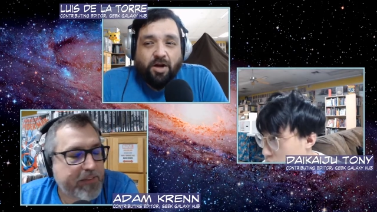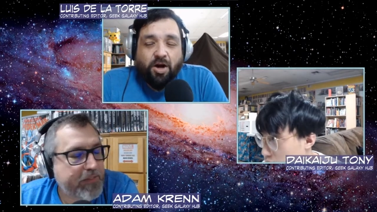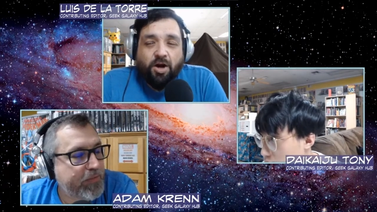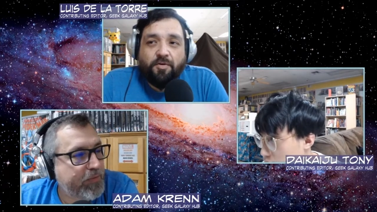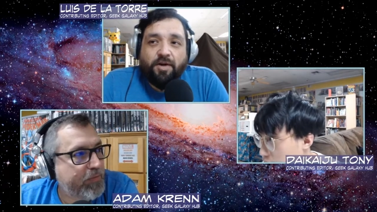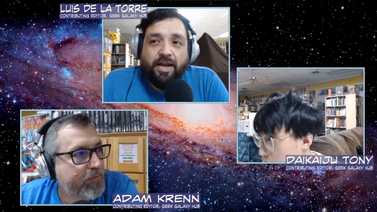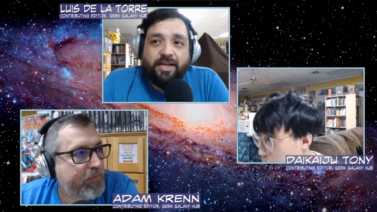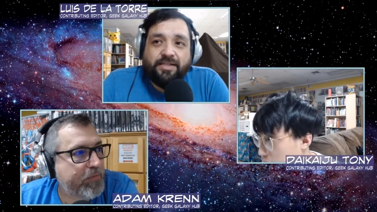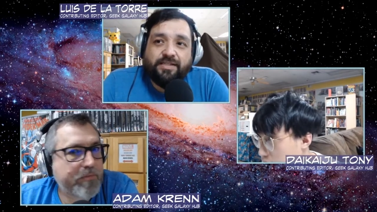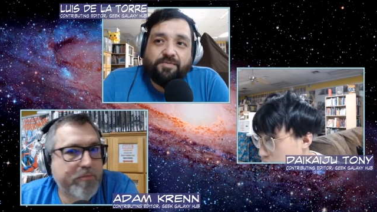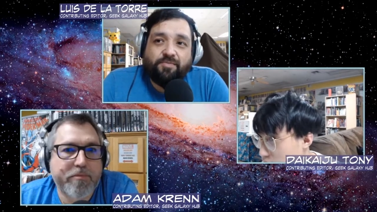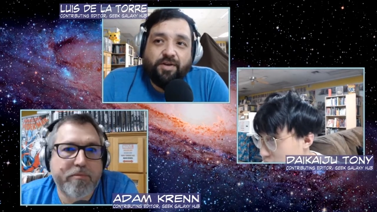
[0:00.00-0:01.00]
Speaker 1: all
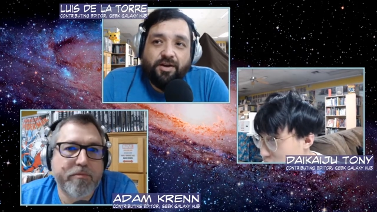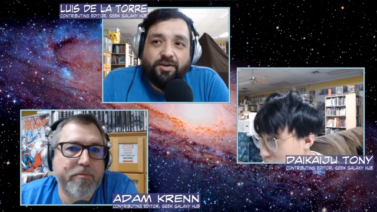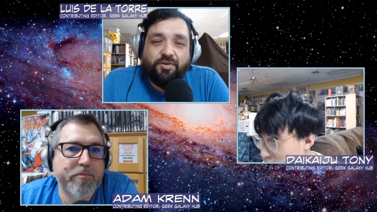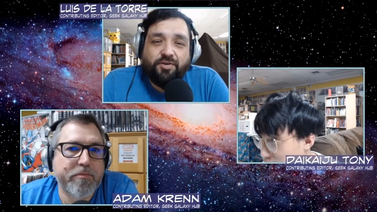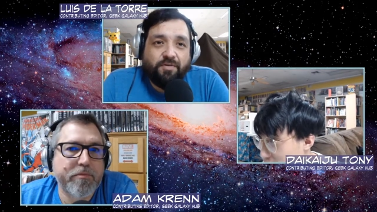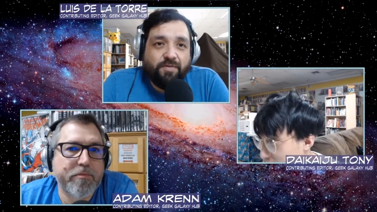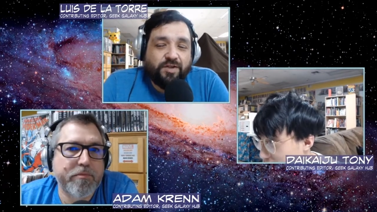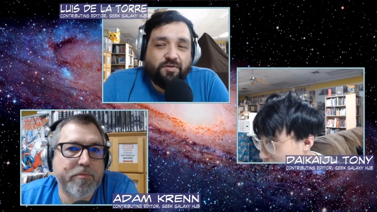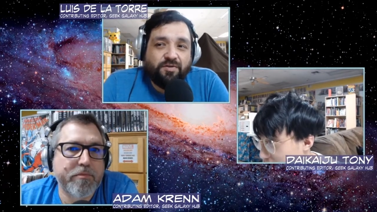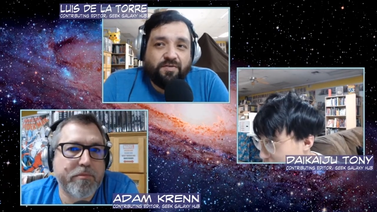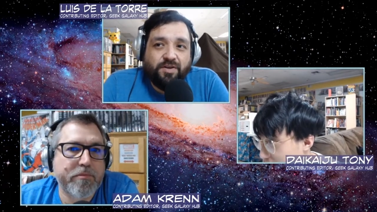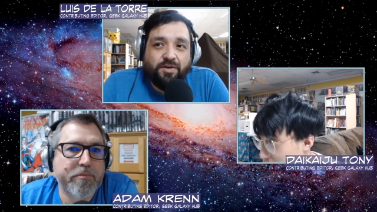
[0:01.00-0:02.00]
right, we're gonna do a
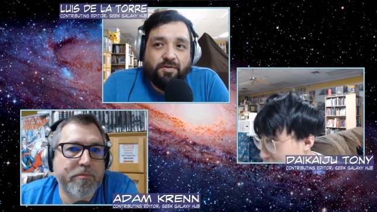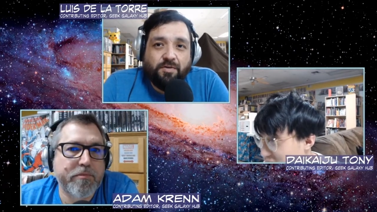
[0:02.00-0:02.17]
retro review